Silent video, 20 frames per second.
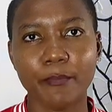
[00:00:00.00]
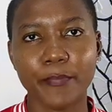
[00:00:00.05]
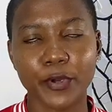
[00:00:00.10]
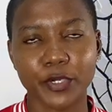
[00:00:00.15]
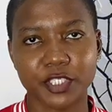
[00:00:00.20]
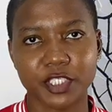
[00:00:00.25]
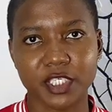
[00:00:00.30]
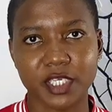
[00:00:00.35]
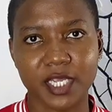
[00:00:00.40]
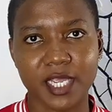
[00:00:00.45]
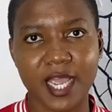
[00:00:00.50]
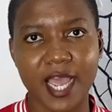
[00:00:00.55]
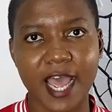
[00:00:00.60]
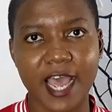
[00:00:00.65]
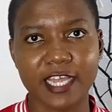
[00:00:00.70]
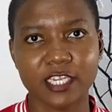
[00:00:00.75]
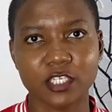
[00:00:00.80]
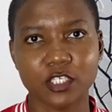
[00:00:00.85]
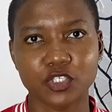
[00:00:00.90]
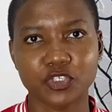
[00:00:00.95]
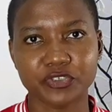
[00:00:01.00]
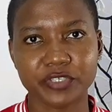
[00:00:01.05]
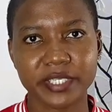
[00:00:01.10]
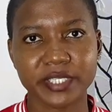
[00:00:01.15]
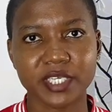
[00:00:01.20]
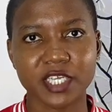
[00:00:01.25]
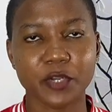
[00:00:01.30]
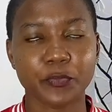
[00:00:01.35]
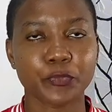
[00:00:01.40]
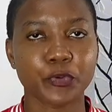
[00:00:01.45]
body and
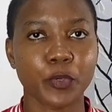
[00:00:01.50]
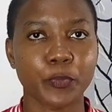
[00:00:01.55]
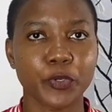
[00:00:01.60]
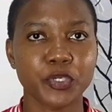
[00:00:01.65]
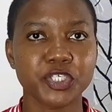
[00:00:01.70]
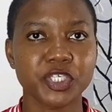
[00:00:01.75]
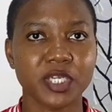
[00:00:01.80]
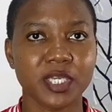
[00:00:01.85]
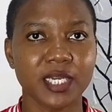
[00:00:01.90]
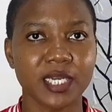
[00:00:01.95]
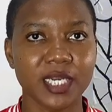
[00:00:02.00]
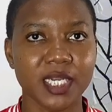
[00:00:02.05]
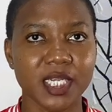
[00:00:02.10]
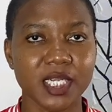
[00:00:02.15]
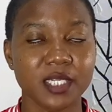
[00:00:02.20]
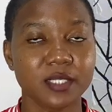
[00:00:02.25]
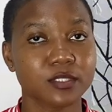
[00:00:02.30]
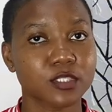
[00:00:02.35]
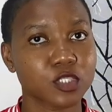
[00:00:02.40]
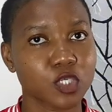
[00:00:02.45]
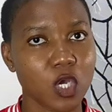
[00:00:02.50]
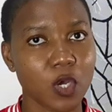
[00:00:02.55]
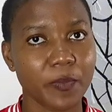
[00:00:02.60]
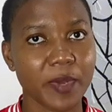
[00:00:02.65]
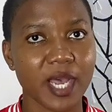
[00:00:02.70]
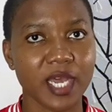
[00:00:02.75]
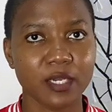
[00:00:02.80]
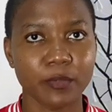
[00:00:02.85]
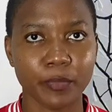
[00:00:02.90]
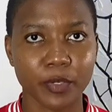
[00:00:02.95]
dress it proportionately
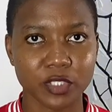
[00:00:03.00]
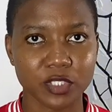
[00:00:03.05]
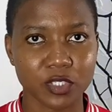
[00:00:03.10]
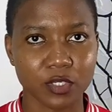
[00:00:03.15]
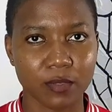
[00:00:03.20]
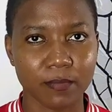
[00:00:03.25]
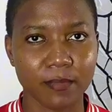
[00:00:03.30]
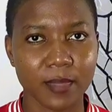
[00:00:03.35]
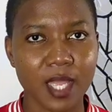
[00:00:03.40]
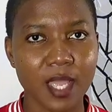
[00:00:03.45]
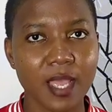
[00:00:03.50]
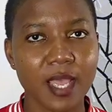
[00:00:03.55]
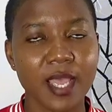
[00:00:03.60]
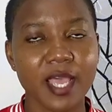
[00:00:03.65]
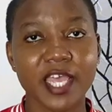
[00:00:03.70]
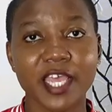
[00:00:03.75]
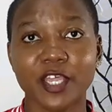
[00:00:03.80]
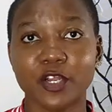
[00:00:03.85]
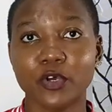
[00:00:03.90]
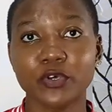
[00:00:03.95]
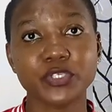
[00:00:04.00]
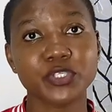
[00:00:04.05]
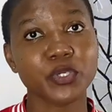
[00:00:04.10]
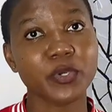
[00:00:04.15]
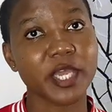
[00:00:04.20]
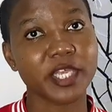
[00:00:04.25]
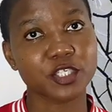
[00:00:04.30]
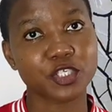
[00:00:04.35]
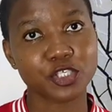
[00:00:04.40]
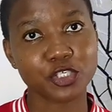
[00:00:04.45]
top and bottom and
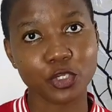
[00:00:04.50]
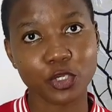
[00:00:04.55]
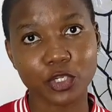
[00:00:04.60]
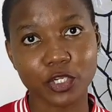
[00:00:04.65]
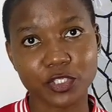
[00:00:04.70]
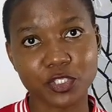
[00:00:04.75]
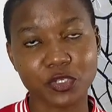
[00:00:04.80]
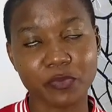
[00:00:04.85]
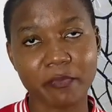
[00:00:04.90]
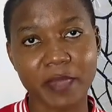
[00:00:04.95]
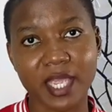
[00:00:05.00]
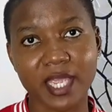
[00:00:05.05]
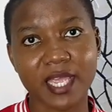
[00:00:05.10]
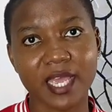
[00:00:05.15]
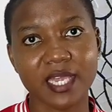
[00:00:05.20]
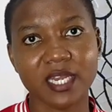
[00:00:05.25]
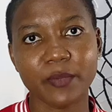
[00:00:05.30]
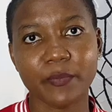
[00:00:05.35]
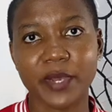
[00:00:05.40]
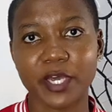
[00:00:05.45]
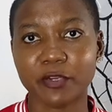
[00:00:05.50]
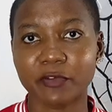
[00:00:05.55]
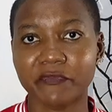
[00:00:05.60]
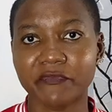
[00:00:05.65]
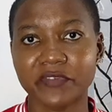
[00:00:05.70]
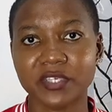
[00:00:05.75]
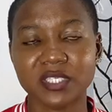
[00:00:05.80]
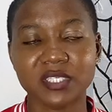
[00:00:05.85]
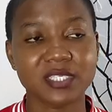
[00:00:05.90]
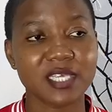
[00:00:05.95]
also ensure not to make any part
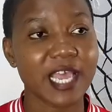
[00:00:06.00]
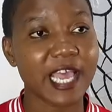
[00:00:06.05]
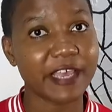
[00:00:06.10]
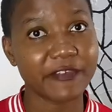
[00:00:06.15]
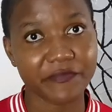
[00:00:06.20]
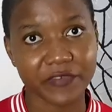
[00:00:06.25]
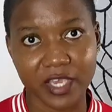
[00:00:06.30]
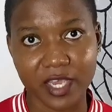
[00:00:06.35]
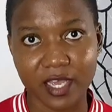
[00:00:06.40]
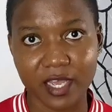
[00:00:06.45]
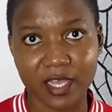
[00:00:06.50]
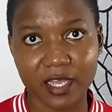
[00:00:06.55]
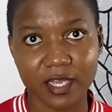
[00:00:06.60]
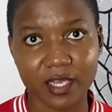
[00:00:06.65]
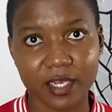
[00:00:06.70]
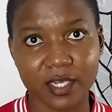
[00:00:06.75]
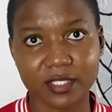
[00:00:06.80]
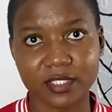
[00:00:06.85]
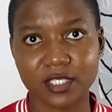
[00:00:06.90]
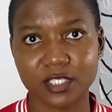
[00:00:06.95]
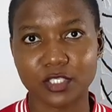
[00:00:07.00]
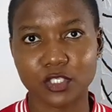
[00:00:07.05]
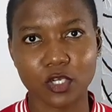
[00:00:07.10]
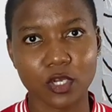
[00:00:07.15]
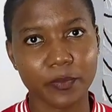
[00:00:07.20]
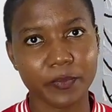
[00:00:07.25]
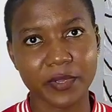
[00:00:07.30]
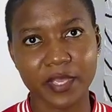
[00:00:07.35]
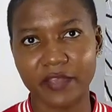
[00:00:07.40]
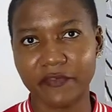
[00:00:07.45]
of it heavier the
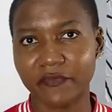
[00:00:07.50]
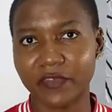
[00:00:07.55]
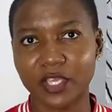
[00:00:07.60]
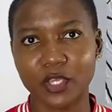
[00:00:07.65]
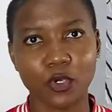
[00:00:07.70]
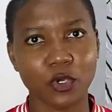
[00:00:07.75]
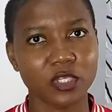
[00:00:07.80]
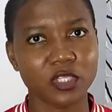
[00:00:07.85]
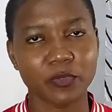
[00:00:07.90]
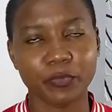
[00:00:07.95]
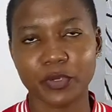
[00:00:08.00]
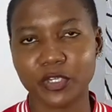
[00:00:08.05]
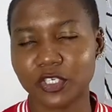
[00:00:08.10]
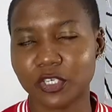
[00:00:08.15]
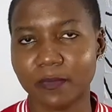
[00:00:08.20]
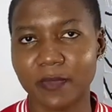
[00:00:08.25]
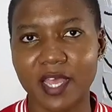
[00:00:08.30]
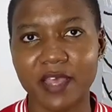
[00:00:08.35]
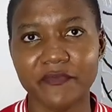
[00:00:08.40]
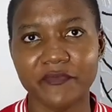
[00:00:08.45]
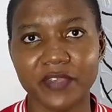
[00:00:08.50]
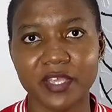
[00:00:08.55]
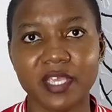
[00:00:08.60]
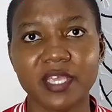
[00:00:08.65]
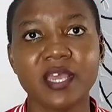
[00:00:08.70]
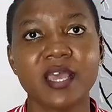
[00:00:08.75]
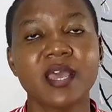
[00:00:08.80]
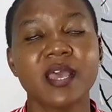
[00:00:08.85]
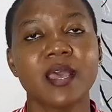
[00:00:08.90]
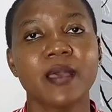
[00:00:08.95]
top heavy or the bottom
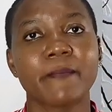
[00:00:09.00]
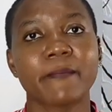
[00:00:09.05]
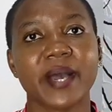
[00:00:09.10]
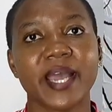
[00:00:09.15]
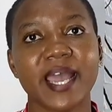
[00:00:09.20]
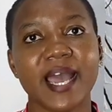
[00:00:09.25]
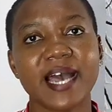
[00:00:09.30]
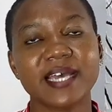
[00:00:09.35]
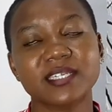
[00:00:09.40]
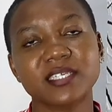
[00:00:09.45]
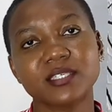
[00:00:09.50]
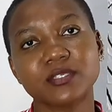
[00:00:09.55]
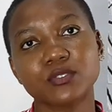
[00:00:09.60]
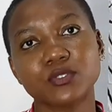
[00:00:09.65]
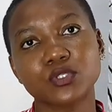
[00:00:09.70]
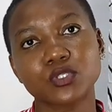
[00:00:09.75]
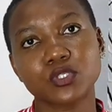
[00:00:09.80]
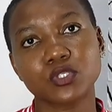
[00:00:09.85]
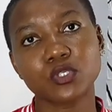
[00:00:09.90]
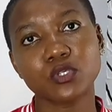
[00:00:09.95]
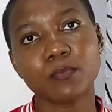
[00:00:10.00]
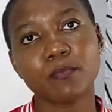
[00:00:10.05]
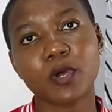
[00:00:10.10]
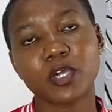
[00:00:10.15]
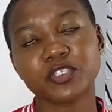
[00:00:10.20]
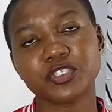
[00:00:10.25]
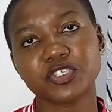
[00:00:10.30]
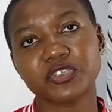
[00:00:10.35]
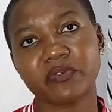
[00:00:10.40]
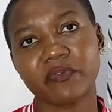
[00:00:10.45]
heavy by adding too
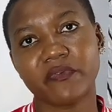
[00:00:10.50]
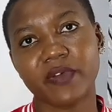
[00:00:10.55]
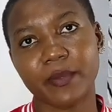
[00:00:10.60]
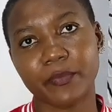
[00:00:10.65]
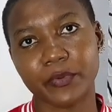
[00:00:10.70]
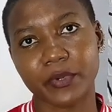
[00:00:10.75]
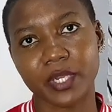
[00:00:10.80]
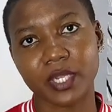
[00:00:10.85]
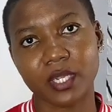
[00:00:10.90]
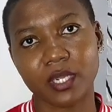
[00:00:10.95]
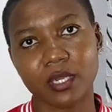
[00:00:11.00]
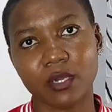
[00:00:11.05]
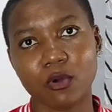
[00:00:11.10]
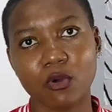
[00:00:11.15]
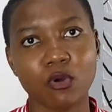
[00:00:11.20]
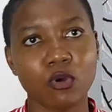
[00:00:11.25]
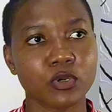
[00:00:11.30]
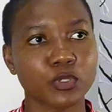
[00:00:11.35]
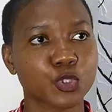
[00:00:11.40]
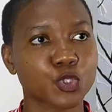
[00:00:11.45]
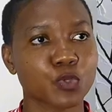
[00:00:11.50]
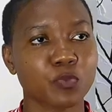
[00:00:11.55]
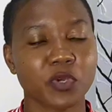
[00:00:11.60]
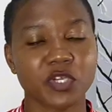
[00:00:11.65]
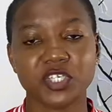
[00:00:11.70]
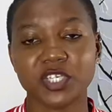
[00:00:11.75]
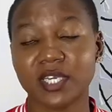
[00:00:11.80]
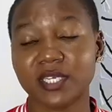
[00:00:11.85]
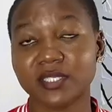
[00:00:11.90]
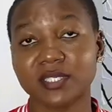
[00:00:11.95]
much fabric or too
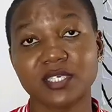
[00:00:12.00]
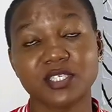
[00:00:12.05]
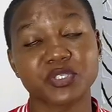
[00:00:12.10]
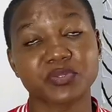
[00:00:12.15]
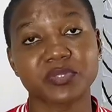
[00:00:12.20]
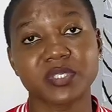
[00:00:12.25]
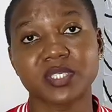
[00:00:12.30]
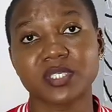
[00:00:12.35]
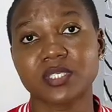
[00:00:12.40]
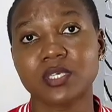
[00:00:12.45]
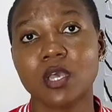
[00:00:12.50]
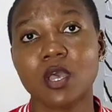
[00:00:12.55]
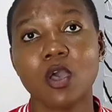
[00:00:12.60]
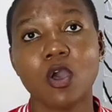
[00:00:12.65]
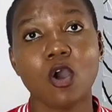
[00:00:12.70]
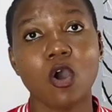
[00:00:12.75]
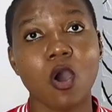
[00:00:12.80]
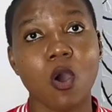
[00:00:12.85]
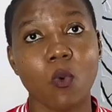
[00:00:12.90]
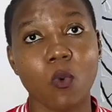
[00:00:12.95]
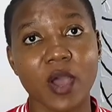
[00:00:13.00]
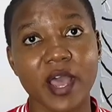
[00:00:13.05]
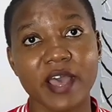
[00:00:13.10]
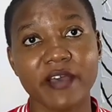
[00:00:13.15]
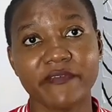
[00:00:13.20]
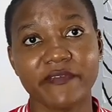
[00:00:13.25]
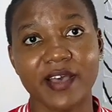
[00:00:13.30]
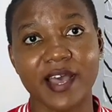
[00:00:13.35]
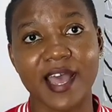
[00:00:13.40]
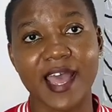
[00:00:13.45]
much accessories or
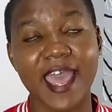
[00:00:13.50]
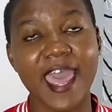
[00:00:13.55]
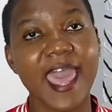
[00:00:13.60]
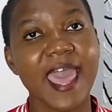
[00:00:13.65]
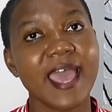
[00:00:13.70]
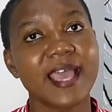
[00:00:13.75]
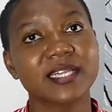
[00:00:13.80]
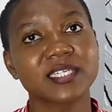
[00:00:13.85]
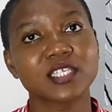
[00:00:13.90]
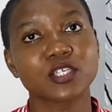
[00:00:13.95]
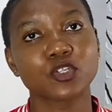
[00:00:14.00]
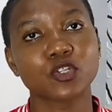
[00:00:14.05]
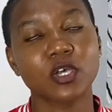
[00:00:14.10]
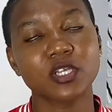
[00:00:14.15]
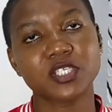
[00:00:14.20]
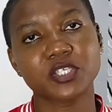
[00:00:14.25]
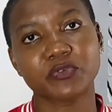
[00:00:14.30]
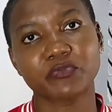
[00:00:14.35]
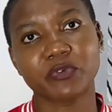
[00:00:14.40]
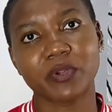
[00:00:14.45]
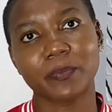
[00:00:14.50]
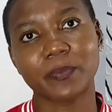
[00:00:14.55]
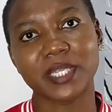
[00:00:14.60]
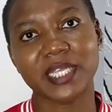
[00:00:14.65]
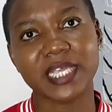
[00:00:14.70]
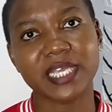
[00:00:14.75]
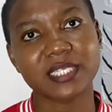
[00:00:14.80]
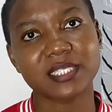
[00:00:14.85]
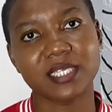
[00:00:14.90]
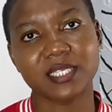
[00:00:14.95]
whatever and not
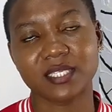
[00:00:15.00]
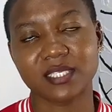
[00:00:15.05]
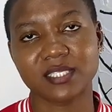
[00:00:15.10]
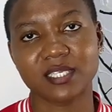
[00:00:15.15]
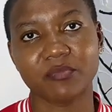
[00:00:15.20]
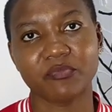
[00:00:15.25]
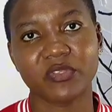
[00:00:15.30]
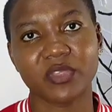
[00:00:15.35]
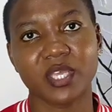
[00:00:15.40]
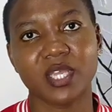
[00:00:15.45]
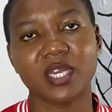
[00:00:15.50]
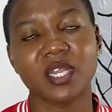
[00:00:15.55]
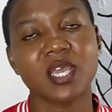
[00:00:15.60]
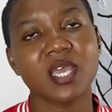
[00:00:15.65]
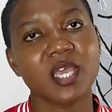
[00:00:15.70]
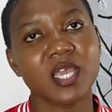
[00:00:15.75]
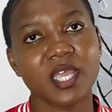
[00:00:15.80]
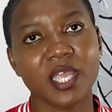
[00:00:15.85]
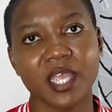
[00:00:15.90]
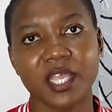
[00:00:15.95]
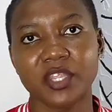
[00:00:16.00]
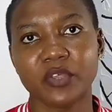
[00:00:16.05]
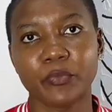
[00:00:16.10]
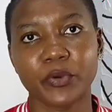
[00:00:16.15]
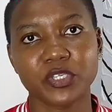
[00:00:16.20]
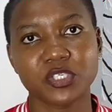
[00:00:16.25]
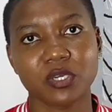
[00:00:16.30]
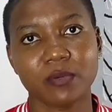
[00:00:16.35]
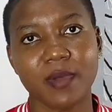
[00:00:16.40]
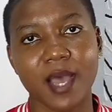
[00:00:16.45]
replicating the same thing in the
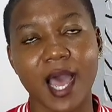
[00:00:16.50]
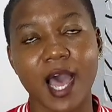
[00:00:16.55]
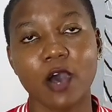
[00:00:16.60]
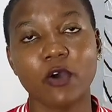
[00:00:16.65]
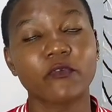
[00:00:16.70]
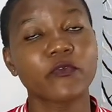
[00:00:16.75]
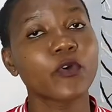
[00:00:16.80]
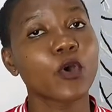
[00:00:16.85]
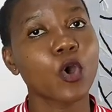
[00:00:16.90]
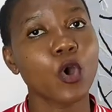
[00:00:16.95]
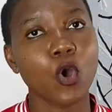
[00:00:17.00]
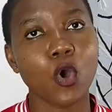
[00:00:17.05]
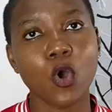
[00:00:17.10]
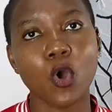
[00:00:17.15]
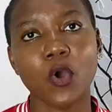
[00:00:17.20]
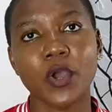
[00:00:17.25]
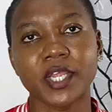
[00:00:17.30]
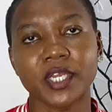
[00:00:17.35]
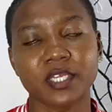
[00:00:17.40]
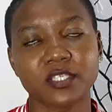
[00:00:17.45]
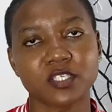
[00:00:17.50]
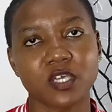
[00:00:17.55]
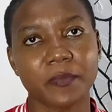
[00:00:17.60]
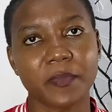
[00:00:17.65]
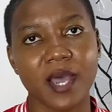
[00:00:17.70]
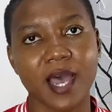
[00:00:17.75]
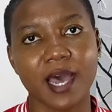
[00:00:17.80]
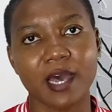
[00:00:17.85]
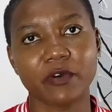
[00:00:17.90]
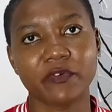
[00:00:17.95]
bottom half or in the
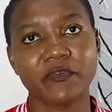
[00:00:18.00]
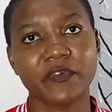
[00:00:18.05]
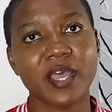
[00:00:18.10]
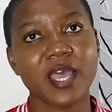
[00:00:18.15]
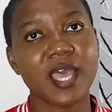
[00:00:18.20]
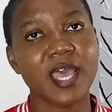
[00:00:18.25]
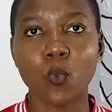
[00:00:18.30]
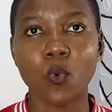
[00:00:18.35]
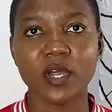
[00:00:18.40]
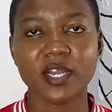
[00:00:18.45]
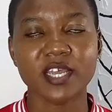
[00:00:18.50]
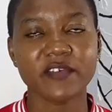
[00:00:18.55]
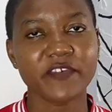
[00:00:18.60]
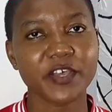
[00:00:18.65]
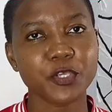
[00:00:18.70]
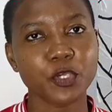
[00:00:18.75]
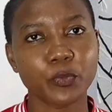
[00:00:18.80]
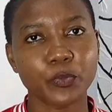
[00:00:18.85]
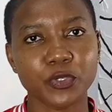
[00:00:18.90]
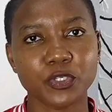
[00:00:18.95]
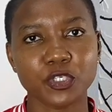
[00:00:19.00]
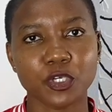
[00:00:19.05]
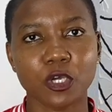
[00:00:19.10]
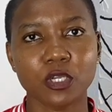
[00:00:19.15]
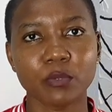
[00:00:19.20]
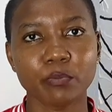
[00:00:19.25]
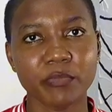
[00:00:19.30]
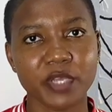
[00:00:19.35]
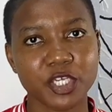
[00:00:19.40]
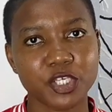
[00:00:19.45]
top half. Whatever you put
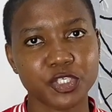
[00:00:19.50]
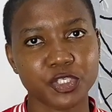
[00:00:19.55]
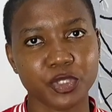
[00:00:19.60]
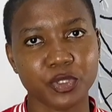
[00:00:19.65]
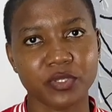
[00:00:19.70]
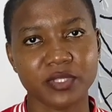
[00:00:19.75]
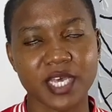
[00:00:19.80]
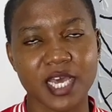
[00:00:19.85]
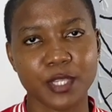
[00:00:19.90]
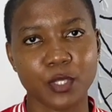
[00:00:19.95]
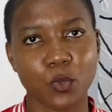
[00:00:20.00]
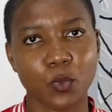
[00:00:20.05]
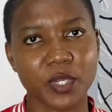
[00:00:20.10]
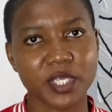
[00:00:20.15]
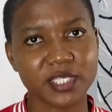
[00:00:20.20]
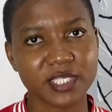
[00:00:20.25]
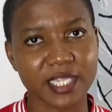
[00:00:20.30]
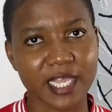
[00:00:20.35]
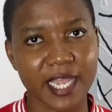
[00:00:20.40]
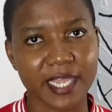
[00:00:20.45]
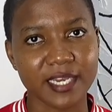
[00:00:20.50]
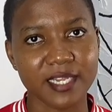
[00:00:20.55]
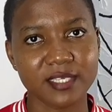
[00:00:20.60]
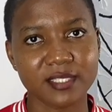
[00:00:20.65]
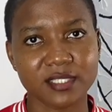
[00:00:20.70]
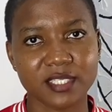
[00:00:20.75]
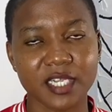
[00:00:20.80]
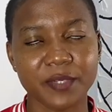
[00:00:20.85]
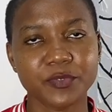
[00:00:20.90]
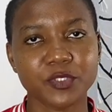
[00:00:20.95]
on, make sure that the waistline
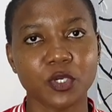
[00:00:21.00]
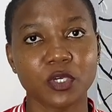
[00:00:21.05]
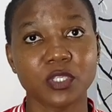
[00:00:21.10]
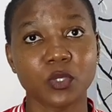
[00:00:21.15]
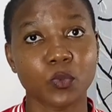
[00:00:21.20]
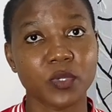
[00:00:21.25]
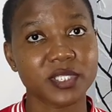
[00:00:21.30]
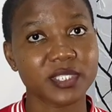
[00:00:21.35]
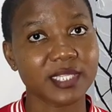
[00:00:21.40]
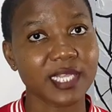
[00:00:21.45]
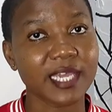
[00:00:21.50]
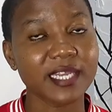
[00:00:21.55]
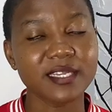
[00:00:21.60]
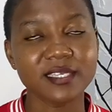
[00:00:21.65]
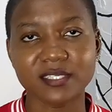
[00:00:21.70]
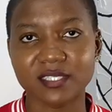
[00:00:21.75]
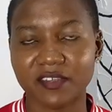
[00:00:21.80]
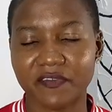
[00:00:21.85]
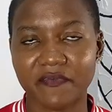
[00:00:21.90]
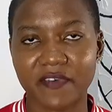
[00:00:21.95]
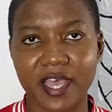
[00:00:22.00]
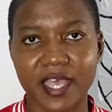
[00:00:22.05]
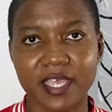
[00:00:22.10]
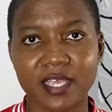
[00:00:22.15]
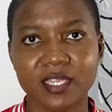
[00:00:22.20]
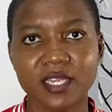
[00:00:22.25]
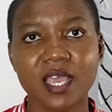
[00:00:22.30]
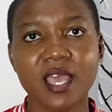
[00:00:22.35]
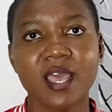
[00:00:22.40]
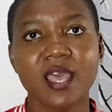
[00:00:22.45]
is nipped or the waistline is
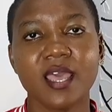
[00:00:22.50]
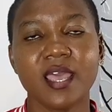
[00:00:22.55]
defined.